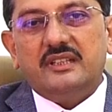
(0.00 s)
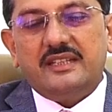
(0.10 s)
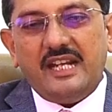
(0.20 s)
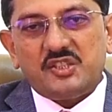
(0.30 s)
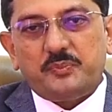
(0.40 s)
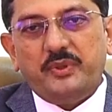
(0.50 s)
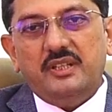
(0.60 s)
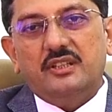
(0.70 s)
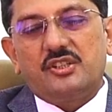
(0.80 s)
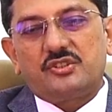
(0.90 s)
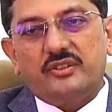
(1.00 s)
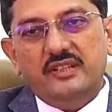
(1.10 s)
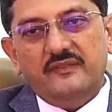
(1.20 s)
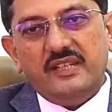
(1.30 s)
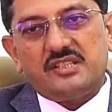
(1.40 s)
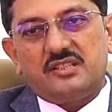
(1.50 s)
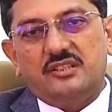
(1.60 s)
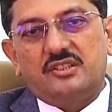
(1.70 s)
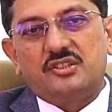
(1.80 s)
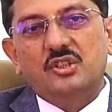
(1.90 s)
taxpayers or
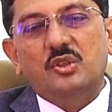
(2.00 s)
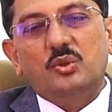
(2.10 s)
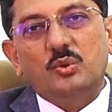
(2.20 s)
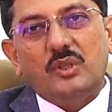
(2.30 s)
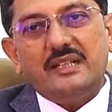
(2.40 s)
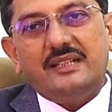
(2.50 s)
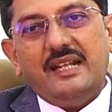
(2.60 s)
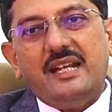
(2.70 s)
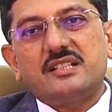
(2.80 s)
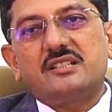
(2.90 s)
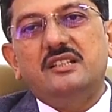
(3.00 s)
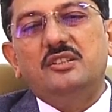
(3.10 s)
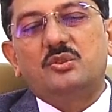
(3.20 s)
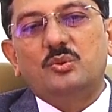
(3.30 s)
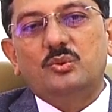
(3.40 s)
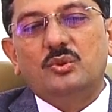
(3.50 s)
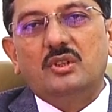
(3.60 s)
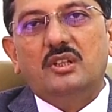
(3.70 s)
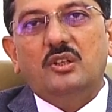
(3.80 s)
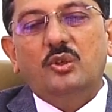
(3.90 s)
investors who are taxed into
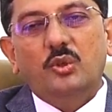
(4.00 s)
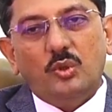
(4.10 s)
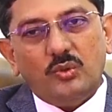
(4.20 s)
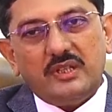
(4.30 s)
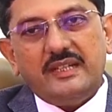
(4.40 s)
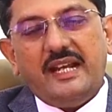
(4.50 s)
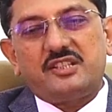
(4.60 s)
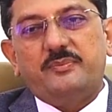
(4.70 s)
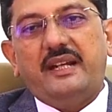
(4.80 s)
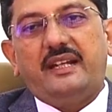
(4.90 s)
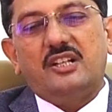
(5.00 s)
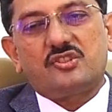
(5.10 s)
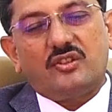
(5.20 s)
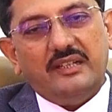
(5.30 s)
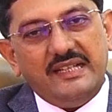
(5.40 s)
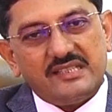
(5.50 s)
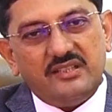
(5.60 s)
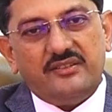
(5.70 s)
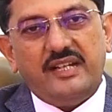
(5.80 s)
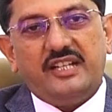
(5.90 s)
lower tax brackets or
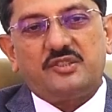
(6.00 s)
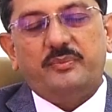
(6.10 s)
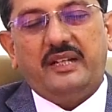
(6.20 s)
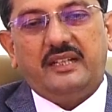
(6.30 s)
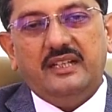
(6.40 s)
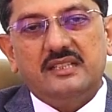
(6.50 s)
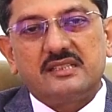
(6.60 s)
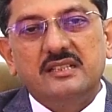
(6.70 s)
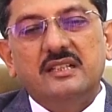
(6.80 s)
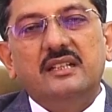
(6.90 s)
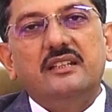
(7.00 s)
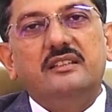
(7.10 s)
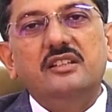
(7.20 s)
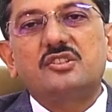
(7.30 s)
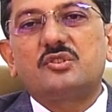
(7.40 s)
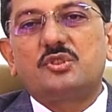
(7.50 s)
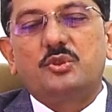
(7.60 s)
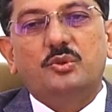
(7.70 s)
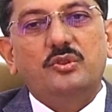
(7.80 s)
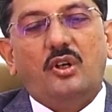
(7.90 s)
lesser tax brackets, this
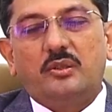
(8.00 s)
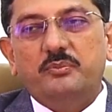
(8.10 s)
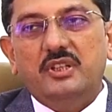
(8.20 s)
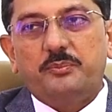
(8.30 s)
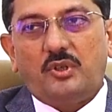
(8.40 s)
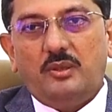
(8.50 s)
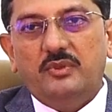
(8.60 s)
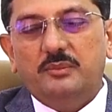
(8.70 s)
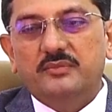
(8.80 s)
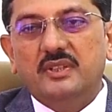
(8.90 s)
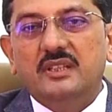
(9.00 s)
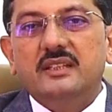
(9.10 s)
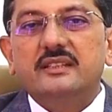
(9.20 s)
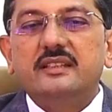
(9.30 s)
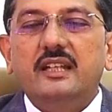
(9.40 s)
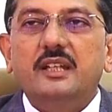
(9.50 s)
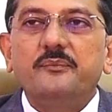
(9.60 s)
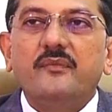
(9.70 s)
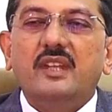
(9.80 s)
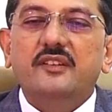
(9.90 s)
should not be a problem.
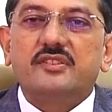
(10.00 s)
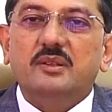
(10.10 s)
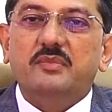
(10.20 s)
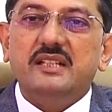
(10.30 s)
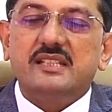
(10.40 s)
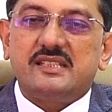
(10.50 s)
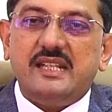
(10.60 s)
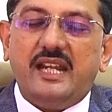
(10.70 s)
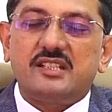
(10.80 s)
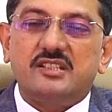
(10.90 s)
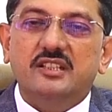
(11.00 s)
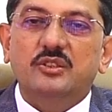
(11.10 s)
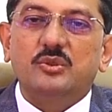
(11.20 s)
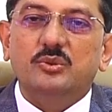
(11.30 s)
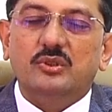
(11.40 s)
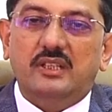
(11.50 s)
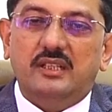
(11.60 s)
Say if somebody is taxed into